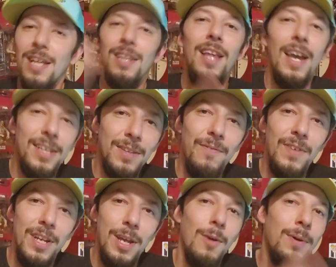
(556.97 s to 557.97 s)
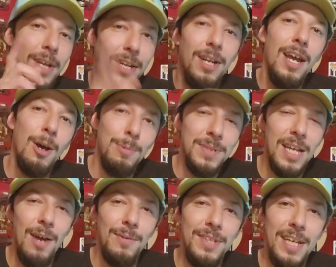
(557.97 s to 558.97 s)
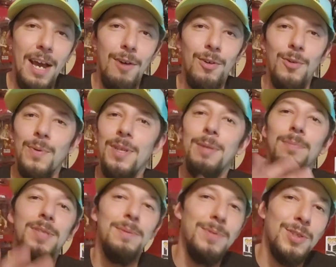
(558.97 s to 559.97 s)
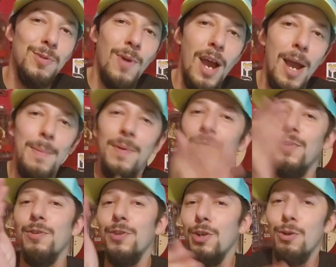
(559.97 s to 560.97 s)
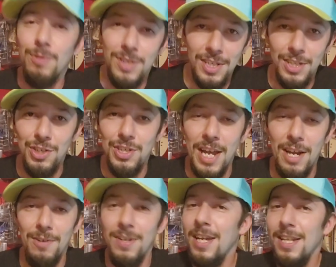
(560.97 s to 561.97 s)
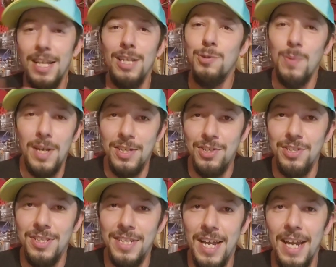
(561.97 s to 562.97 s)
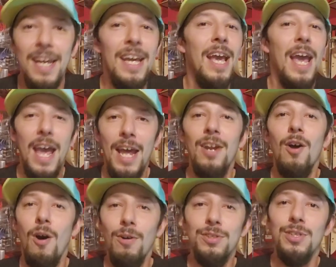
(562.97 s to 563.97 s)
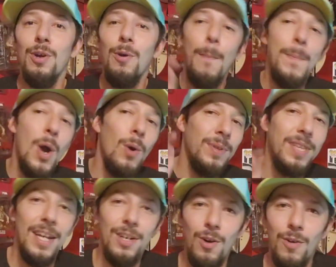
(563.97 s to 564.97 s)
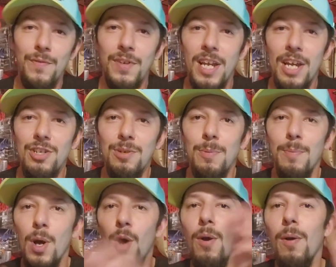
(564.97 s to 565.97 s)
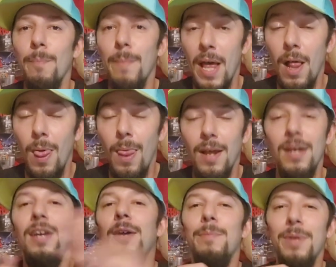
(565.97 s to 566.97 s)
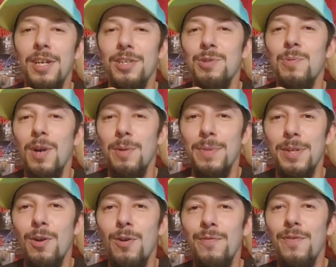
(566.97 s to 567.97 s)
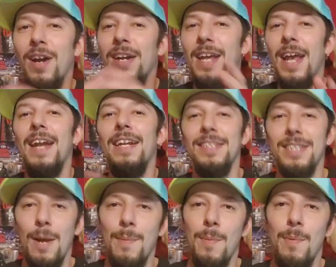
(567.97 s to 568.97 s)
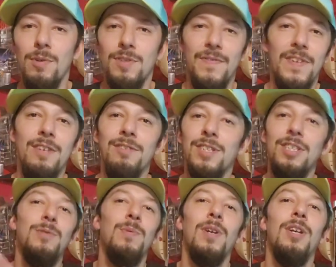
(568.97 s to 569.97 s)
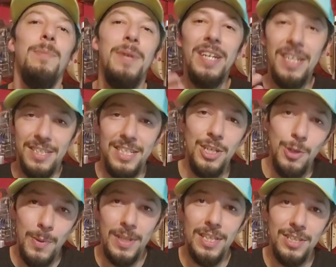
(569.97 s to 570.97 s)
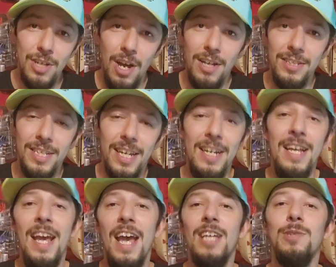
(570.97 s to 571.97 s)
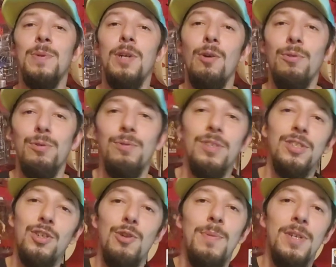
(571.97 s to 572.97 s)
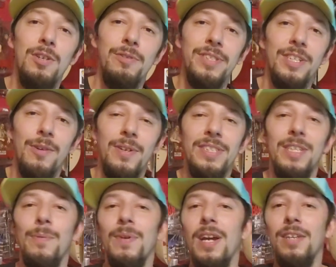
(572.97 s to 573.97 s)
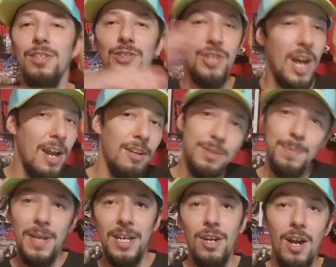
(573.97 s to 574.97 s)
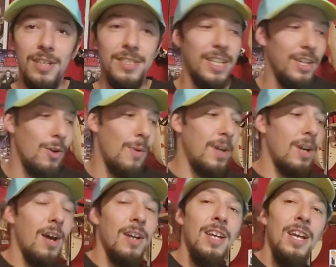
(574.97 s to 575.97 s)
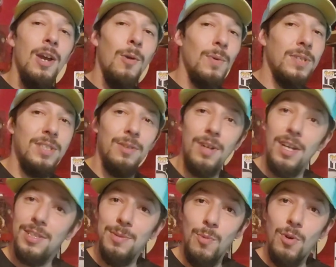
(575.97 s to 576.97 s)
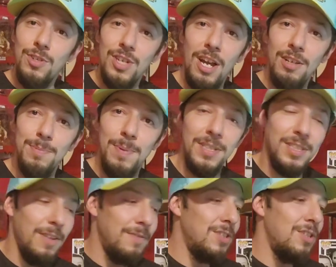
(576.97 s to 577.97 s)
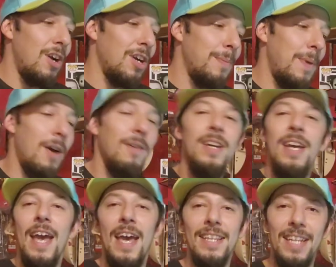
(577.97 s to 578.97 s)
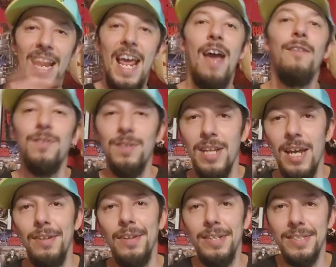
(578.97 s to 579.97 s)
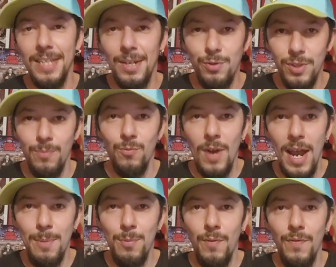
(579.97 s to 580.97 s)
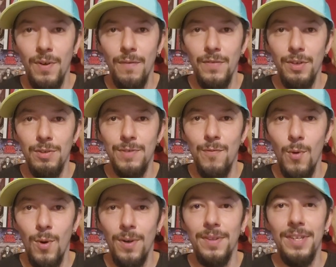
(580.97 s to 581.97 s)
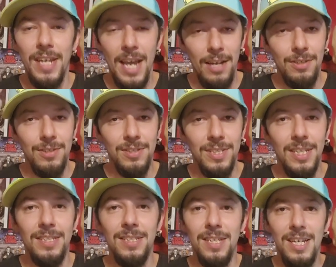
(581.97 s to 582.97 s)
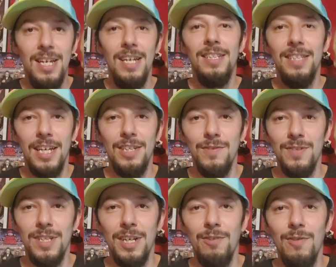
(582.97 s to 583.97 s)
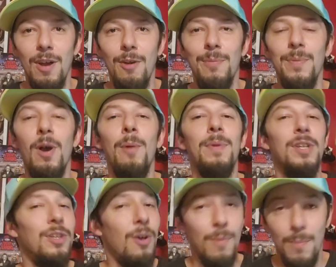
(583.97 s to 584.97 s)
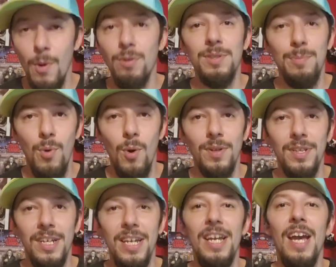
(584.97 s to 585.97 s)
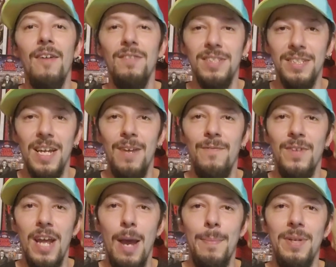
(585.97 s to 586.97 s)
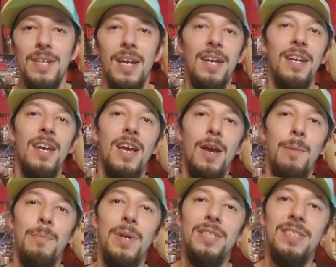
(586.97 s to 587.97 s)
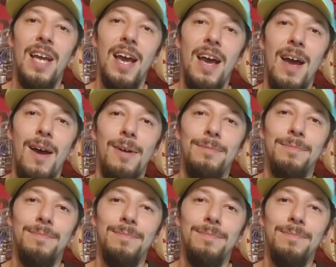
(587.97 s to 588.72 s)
like the video. It helps out the algorithm. Subscribe if you're new to the channel. That's what I should say. And also poke that notification bell because you want to be notified anytime I post videos, because we're going to be continuing this content as we go through the Scooby-Doo series. Then we got the Child's Play content going on. We still got some more Child's Play stuff to talk about. And then after that, like I said, some rad movie reviews for The Exorcist. Thanks for staying around with me all. But you know, most importantly, have a safe and happy day. Peace out.